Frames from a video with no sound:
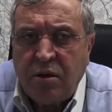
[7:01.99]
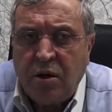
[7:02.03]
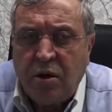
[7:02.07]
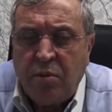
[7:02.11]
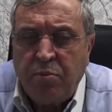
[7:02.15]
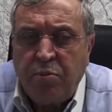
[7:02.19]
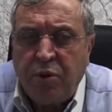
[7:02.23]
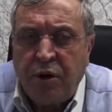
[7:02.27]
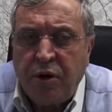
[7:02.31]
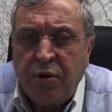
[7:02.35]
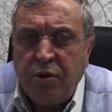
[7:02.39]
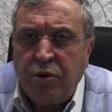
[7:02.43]

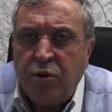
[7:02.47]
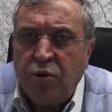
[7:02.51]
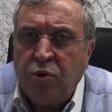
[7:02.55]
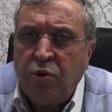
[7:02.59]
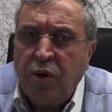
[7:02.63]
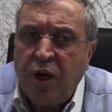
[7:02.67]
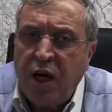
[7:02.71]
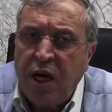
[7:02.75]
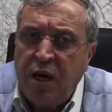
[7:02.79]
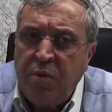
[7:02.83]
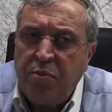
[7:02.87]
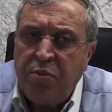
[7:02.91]
comparing to
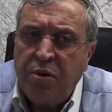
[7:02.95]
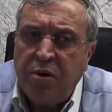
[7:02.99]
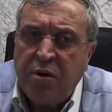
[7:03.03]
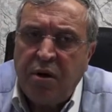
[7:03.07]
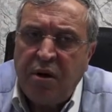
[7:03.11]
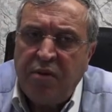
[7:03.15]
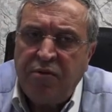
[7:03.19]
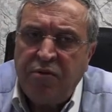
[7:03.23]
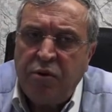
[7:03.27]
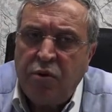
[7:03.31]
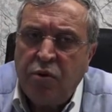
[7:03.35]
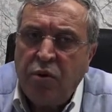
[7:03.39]

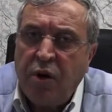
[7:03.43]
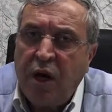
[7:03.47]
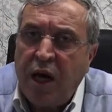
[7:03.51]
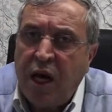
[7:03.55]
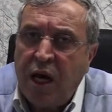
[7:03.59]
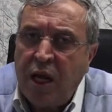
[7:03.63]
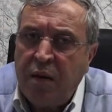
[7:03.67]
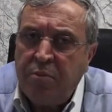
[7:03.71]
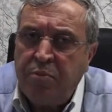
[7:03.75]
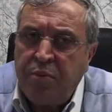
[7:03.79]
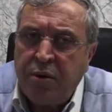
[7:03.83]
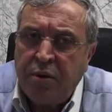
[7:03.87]
APRF to
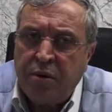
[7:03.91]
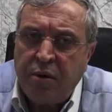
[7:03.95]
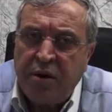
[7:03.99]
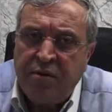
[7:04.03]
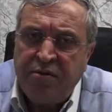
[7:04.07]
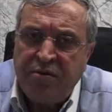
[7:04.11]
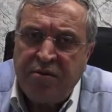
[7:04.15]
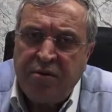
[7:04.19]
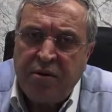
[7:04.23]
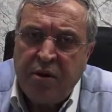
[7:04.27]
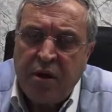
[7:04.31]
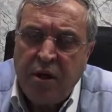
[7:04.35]

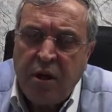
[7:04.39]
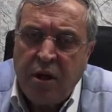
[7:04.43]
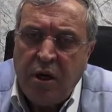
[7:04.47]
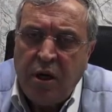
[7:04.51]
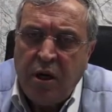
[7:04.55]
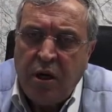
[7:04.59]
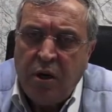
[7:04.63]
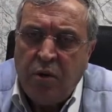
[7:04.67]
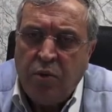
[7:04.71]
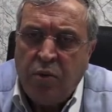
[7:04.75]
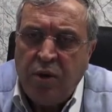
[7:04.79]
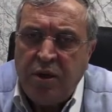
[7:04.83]
LPRF,
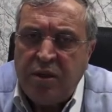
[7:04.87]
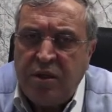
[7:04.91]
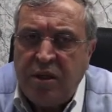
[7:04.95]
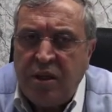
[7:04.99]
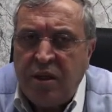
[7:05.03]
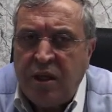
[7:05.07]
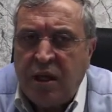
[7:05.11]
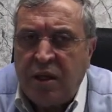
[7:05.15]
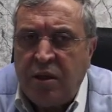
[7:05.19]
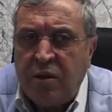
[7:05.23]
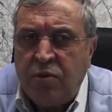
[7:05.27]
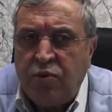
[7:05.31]
we see
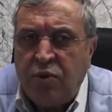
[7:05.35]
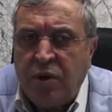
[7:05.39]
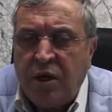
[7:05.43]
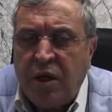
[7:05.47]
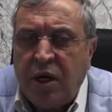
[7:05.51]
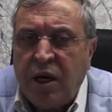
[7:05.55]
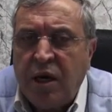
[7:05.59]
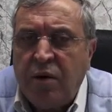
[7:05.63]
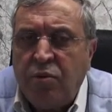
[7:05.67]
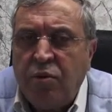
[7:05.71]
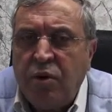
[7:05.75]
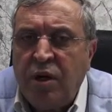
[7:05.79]
that we
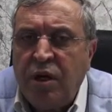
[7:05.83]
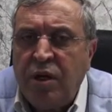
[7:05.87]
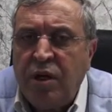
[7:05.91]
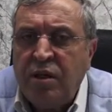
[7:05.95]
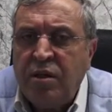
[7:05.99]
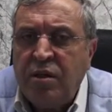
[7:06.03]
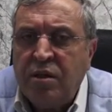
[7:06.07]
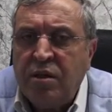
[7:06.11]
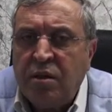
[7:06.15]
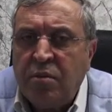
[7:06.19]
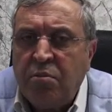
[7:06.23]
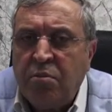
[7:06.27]
can
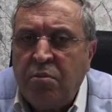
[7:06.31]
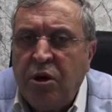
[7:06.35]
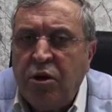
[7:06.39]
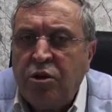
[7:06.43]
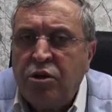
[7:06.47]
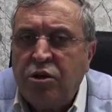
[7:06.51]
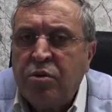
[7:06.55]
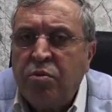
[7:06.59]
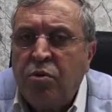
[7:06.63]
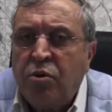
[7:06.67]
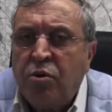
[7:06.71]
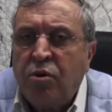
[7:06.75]
release
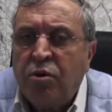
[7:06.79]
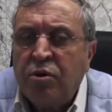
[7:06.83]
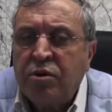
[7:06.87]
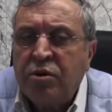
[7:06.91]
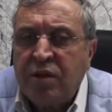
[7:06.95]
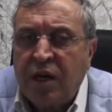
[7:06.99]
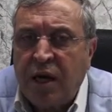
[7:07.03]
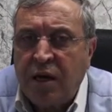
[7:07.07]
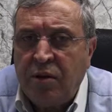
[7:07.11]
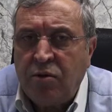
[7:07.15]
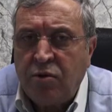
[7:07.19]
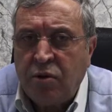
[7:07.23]
much more
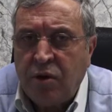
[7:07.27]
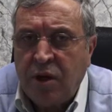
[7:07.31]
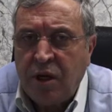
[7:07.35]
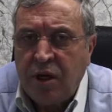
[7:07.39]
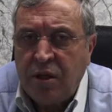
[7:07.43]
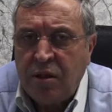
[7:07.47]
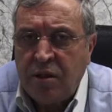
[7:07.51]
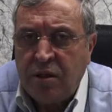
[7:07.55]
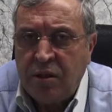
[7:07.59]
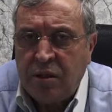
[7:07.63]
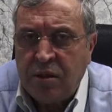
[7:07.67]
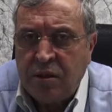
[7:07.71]

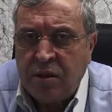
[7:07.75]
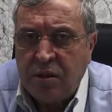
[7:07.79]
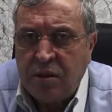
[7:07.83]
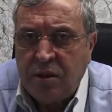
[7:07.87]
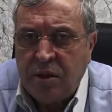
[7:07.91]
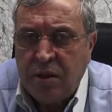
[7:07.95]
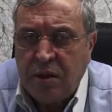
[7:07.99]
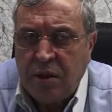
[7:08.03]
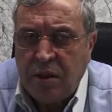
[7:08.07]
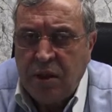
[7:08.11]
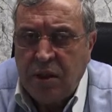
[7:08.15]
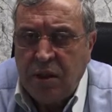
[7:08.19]
cytokines.
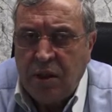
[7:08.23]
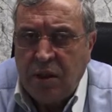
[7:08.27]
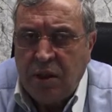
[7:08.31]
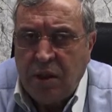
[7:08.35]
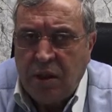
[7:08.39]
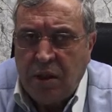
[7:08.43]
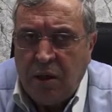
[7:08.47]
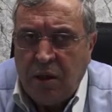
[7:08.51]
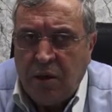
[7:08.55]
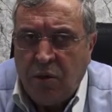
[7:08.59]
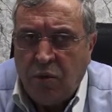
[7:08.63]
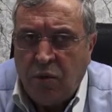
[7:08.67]

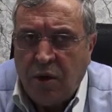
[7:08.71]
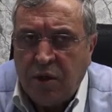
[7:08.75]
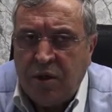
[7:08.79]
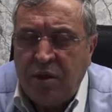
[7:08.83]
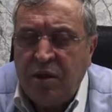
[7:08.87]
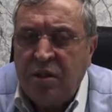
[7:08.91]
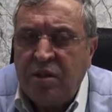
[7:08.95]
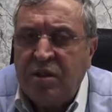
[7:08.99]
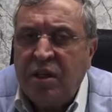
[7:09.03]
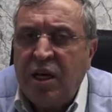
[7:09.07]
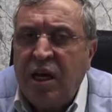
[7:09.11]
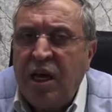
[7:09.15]
What
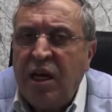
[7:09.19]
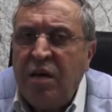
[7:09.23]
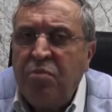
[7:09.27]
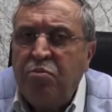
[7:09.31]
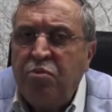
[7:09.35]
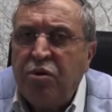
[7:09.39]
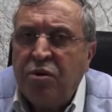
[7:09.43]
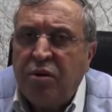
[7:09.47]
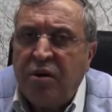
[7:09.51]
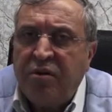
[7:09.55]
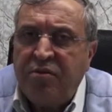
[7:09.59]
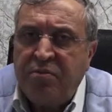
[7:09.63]
is
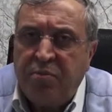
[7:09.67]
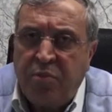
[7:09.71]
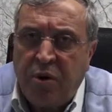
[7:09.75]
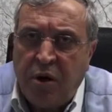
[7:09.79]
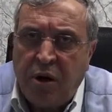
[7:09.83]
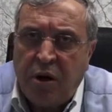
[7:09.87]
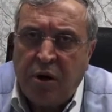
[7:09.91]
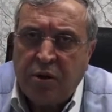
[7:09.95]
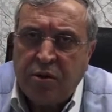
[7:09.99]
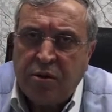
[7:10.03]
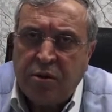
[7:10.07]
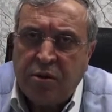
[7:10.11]
APRF
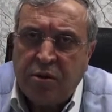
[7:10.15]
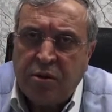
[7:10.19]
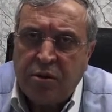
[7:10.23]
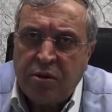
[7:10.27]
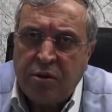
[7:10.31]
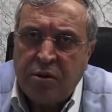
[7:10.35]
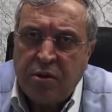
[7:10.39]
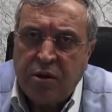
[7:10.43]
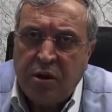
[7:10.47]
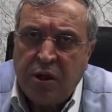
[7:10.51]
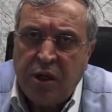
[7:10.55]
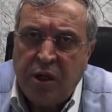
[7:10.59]

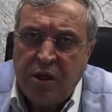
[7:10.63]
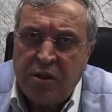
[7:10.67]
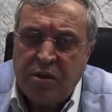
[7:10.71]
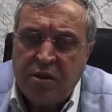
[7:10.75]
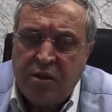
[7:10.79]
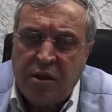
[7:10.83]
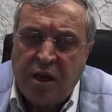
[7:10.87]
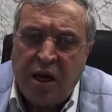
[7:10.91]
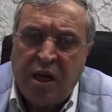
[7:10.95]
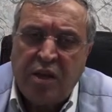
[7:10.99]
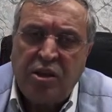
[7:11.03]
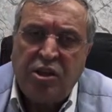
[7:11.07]
plus? It's
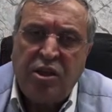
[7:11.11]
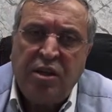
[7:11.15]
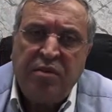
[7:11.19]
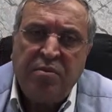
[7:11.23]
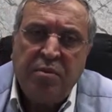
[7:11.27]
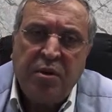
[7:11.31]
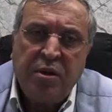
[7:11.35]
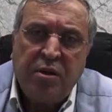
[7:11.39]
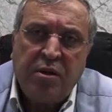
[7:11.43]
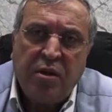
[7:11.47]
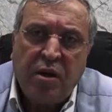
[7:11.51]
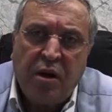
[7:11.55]
the
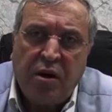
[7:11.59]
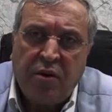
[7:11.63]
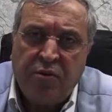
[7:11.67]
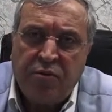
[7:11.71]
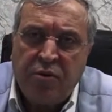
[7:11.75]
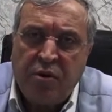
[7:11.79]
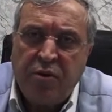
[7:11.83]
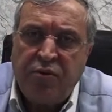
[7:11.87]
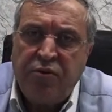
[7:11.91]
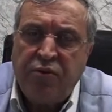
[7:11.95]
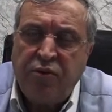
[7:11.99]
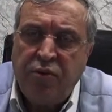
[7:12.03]
achievement
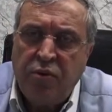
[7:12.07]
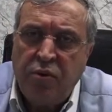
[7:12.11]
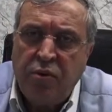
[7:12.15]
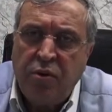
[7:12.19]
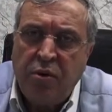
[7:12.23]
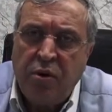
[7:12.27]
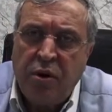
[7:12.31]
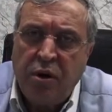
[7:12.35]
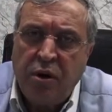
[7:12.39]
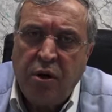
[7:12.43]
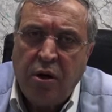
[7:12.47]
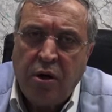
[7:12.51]
of the
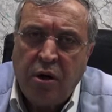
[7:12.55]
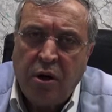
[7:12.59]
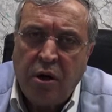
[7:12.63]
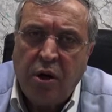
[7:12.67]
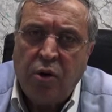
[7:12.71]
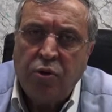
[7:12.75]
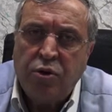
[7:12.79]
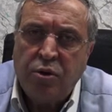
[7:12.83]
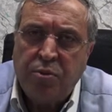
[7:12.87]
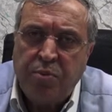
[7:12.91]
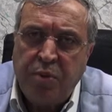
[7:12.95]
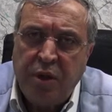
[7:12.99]
full
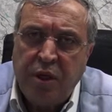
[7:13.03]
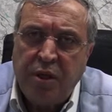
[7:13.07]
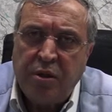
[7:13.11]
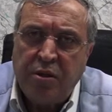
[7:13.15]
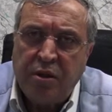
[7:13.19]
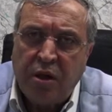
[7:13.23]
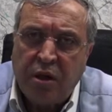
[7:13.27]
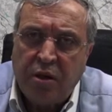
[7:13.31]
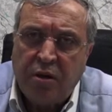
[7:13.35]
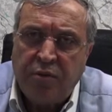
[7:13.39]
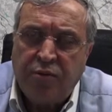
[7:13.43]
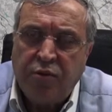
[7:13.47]
low-speed
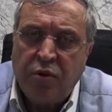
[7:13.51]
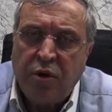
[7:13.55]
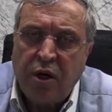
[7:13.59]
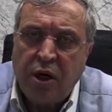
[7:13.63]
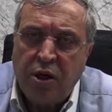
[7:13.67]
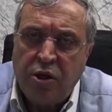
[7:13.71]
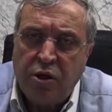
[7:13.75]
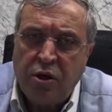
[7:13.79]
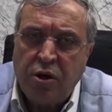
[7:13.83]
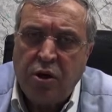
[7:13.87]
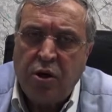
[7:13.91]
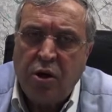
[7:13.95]

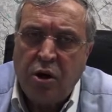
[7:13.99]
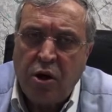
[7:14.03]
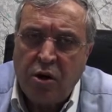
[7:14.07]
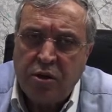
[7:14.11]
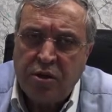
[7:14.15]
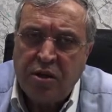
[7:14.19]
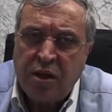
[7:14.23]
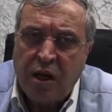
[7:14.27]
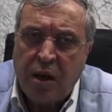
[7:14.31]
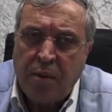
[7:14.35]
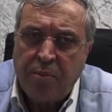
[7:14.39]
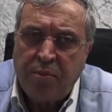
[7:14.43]
centrifugation
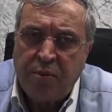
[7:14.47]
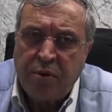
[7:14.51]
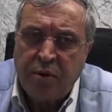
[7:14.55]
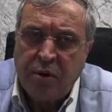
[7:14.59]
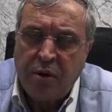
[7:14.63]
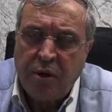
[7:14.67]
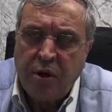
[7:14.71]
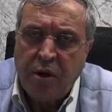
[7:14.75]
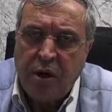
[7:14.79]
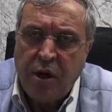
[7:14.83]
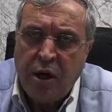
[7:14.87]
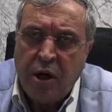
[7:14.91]
concept,
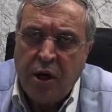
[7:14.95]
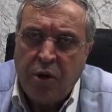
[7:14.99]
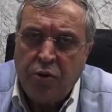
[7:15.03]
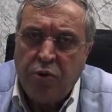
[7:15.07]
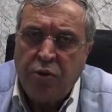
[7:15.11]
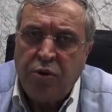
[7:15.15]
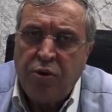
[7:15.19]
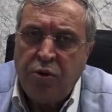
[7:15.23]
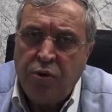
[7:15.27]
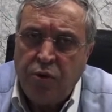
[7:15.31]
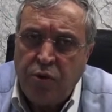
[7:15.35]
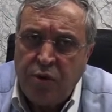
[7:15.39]

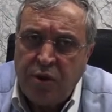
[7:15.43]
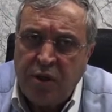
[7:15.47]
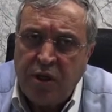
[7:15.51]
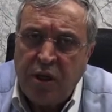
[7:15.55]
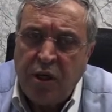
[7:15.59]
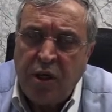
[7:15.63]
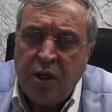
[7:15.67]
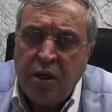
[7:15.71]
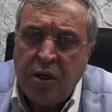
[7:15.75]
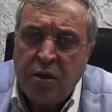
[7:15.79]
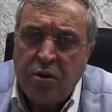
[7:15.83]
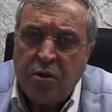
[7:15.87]

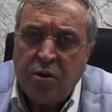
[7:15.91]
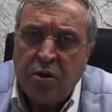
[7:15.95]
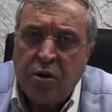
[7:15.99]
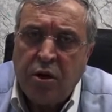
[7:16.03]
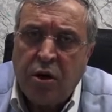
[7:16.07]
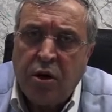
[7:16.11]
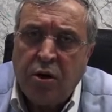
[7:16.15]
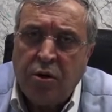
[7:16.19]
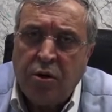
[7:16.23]
reducing the